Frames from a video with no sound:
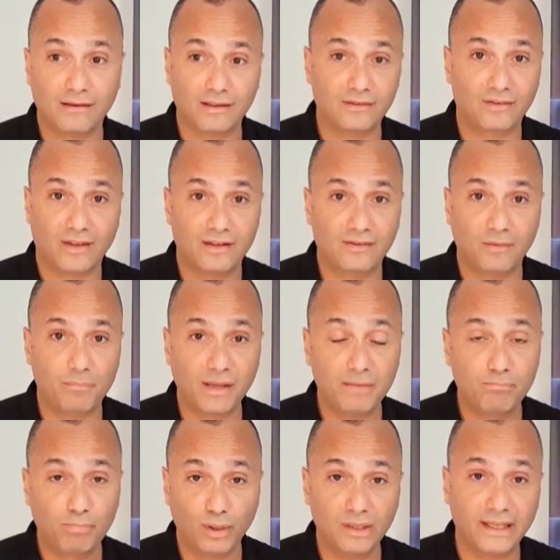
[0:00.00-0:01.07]
It's a
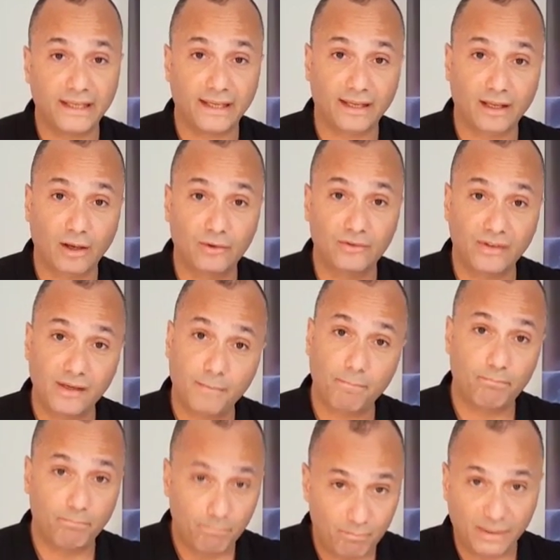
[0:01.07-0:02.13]
big bully. It goes in
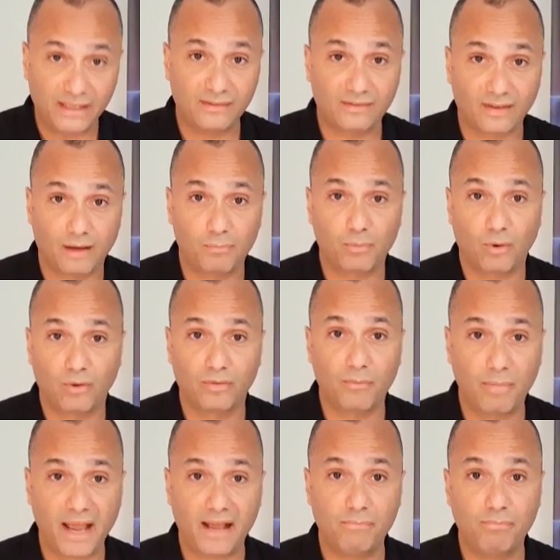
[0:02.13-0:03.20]
and beats up all the
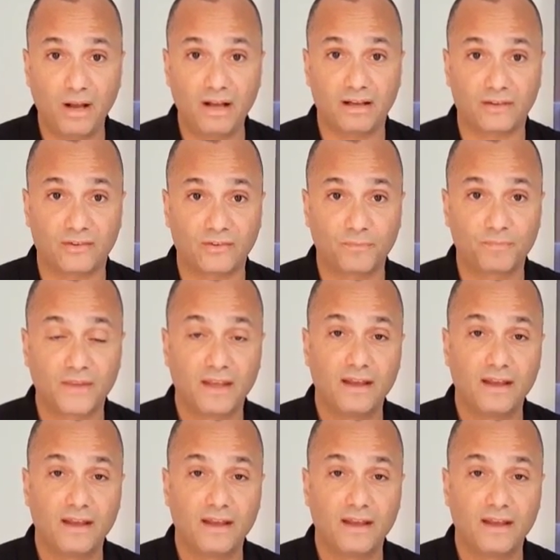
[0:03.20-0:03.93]
bad bugs.